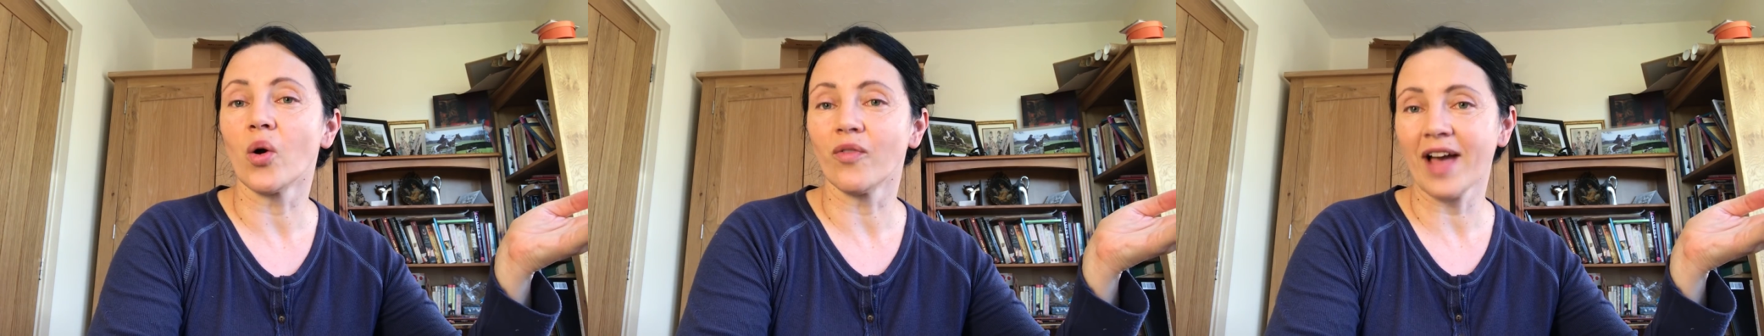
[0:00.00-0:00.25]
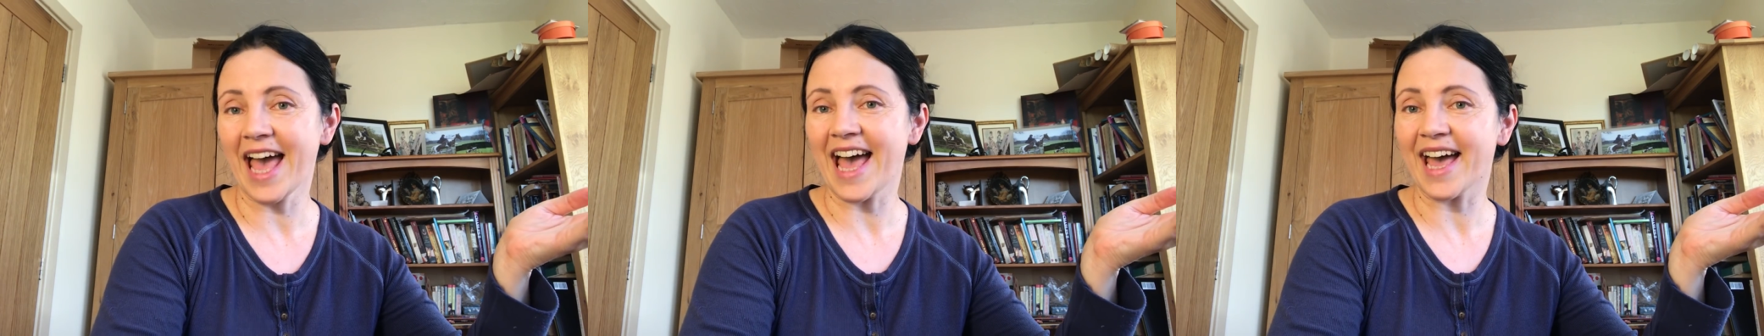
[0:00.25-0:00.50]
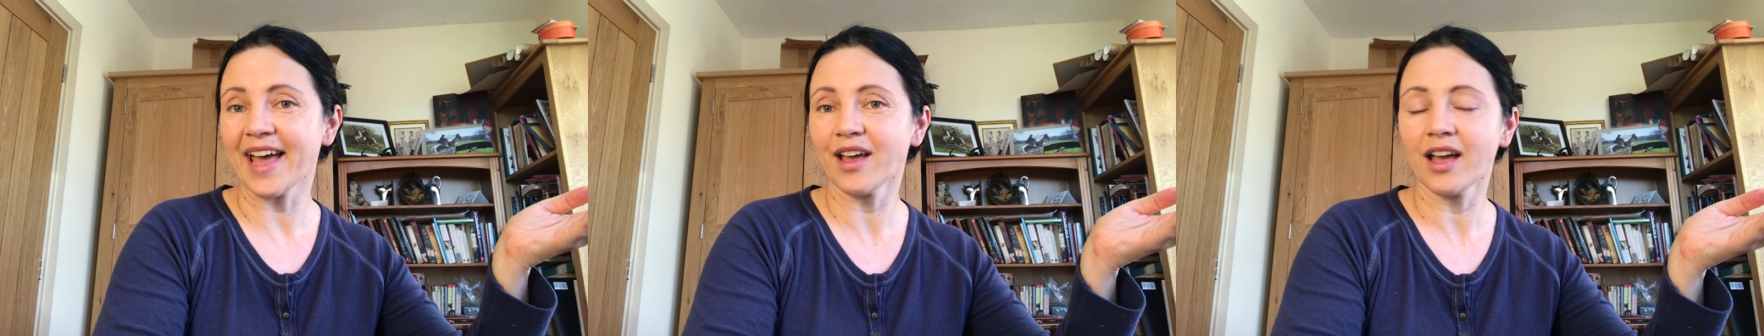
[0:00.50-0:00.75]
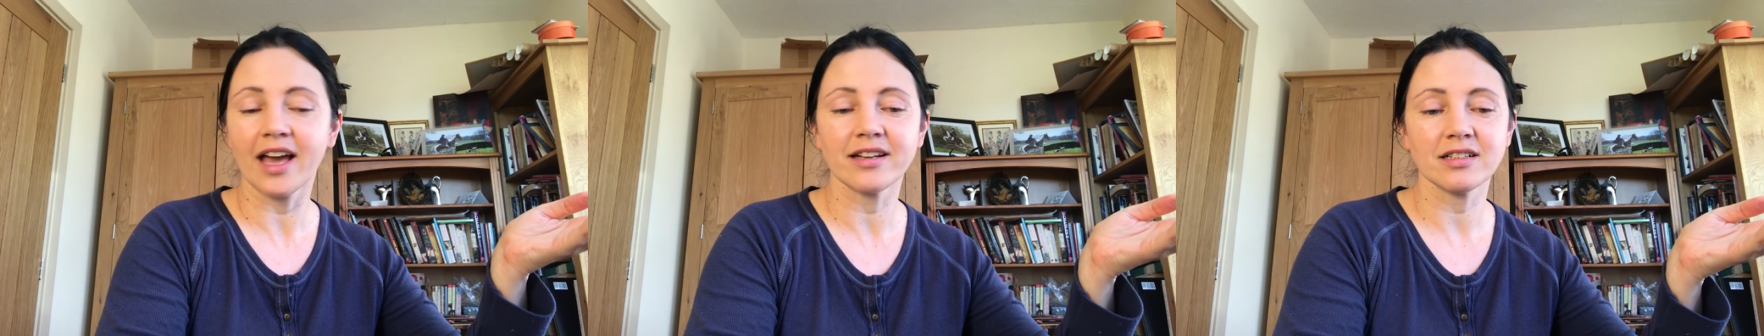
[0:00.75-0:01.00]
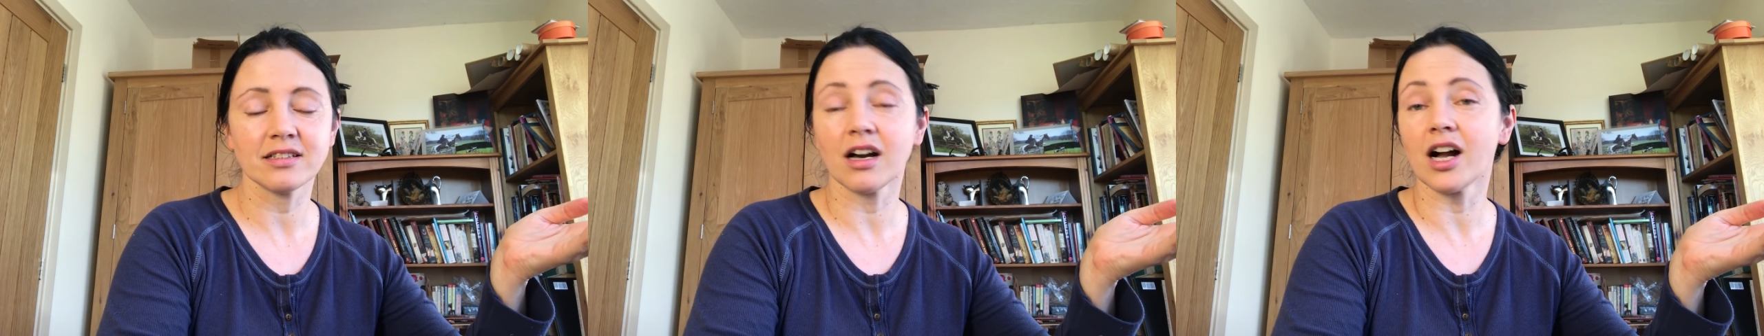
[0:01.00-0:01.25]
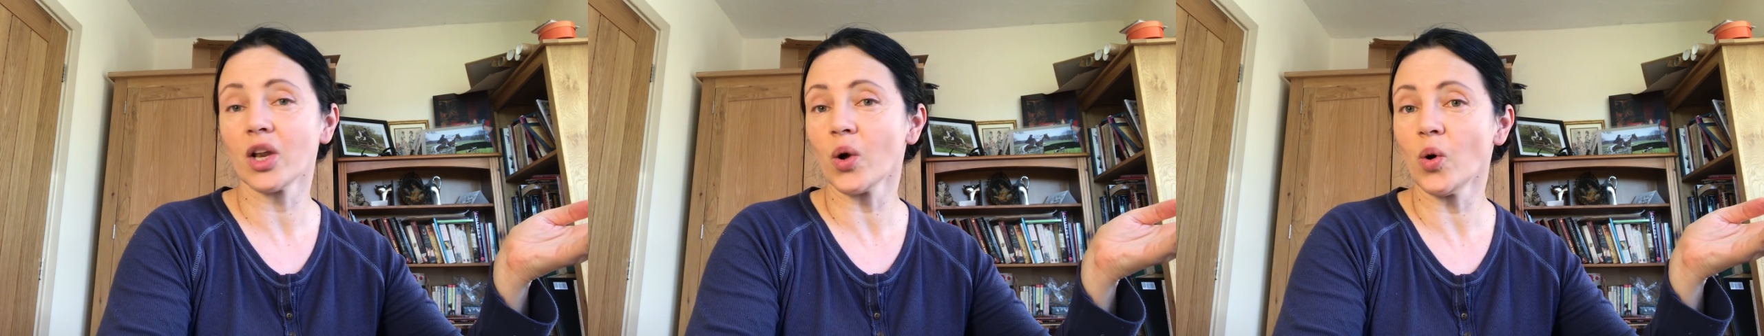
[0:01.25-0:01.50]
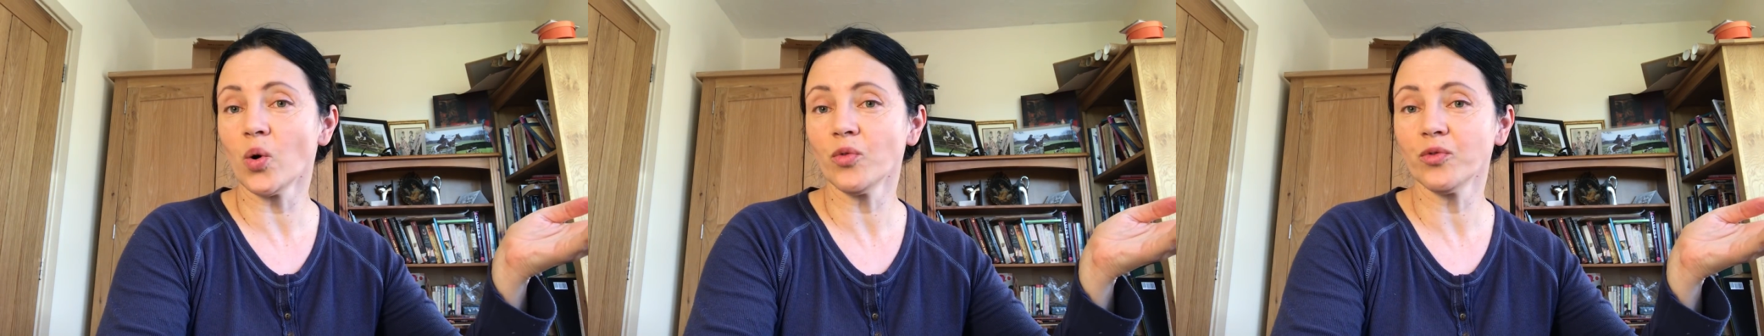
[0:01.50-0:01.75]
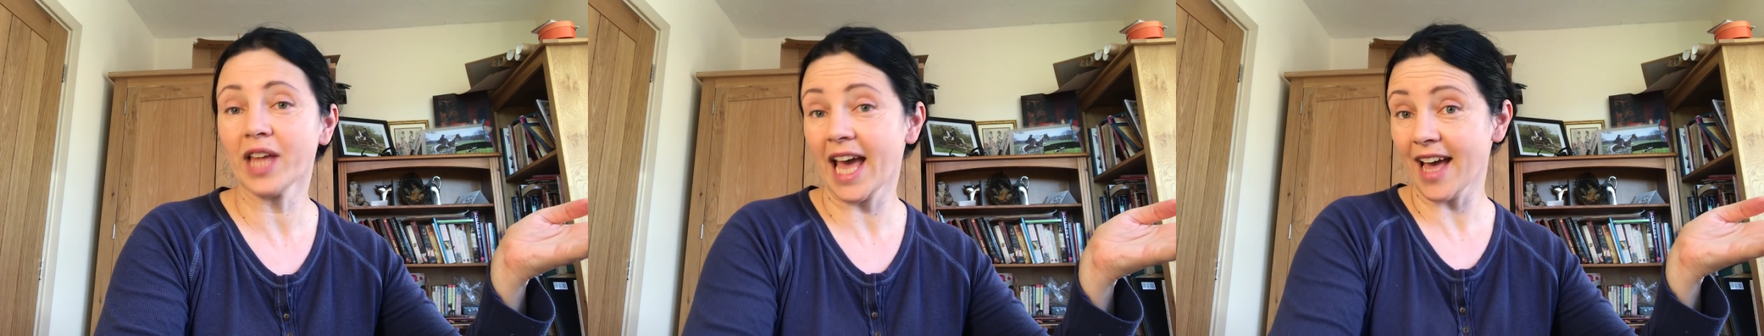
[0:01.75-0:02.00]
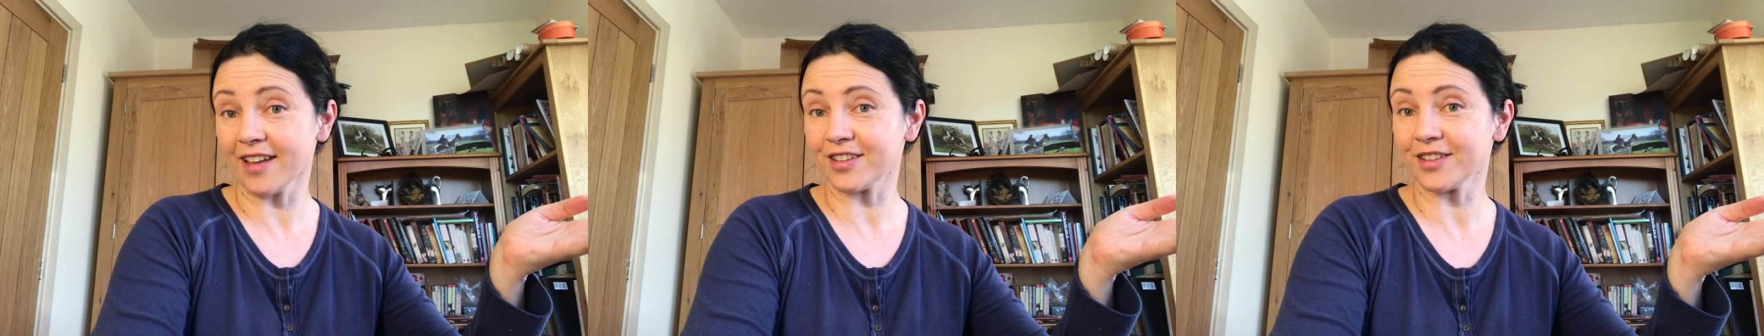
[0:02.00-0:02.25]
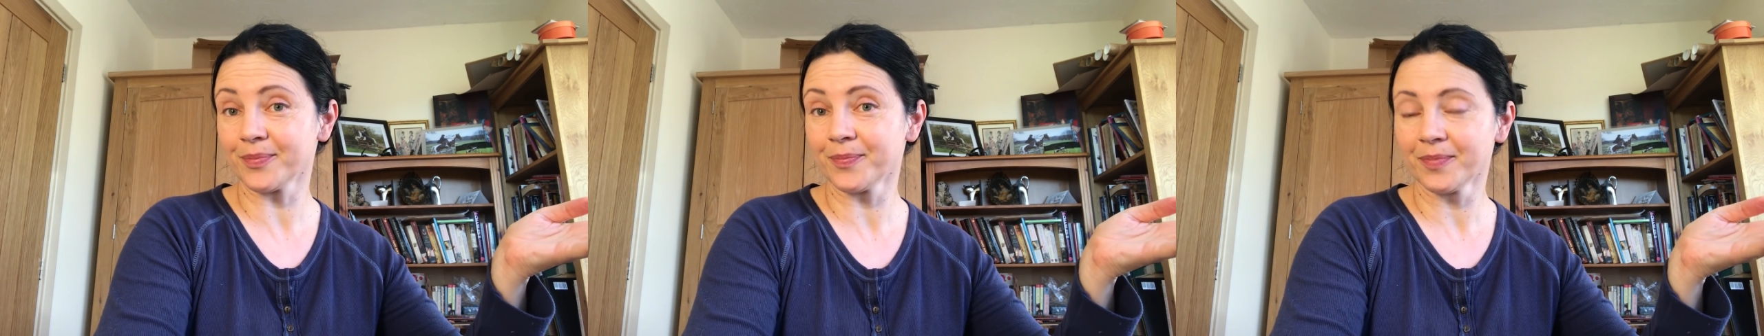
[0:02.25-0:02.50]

of hair and the style of the hat.